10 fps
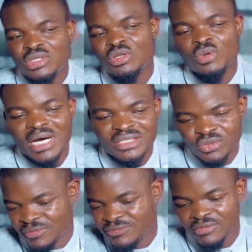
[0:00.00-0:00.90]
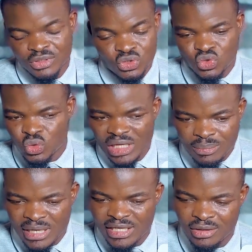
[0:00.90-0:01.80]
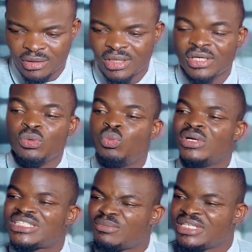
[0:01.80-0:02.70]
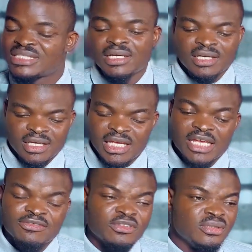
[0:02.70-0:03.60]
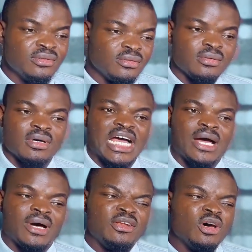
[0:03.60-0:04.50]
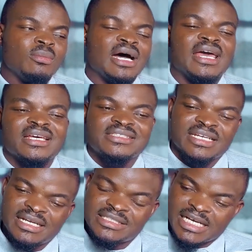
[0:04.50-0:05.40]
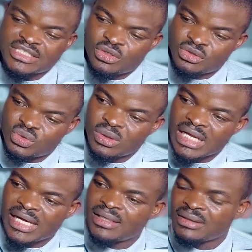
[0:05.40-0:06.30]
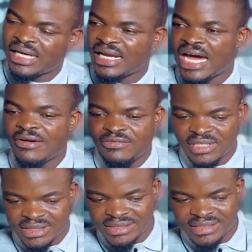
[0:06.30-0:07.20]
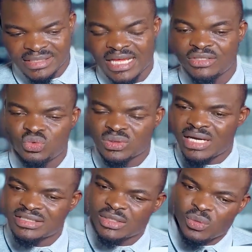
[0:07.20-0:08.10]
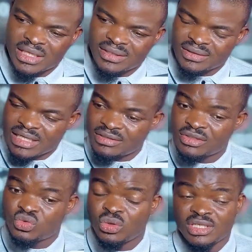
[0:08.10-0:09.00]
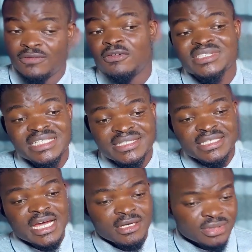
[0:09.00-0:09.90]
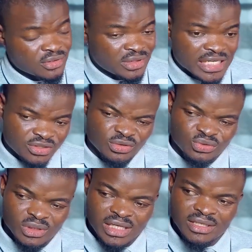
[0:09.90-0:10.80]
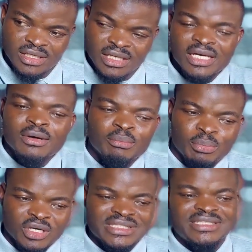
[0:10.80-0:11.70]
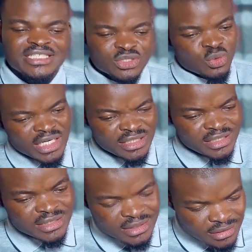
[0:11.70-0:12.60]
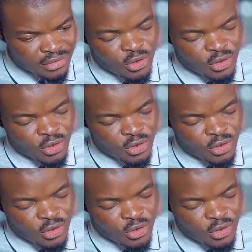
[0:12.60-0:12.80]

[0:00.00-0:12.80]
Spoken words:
kilowatts of solar panel, which means even our normal external charge controller, an average is like 2000 watt, 3200 for 60 amps charge controller. But this one is